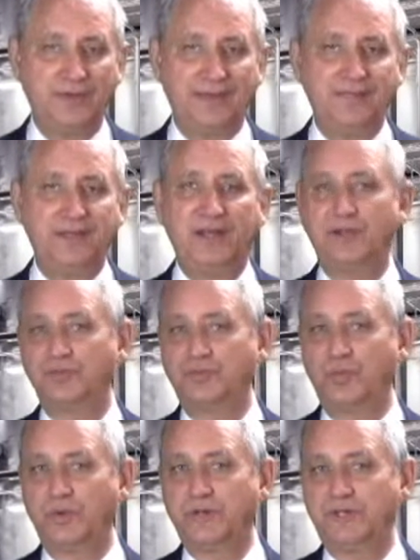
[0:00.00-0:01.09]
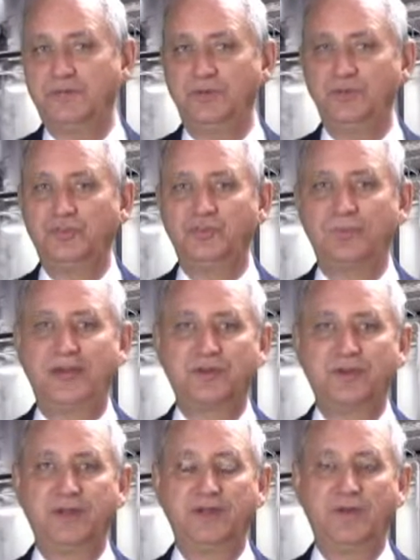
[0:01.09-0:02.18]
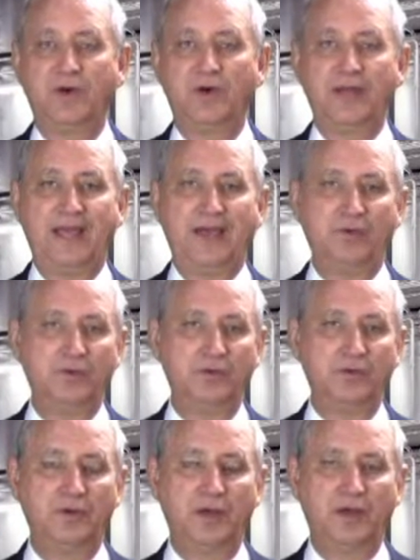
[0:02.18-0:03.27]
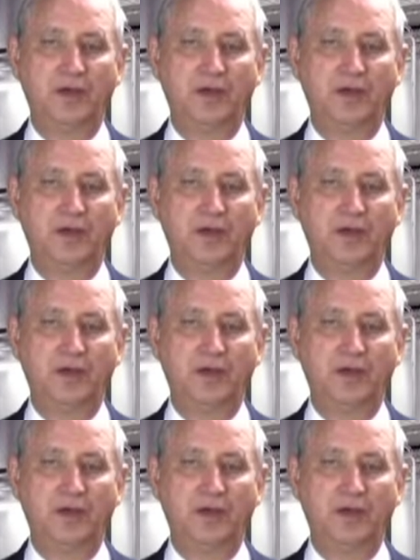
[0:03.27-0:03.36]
and then I also want to give you some background on our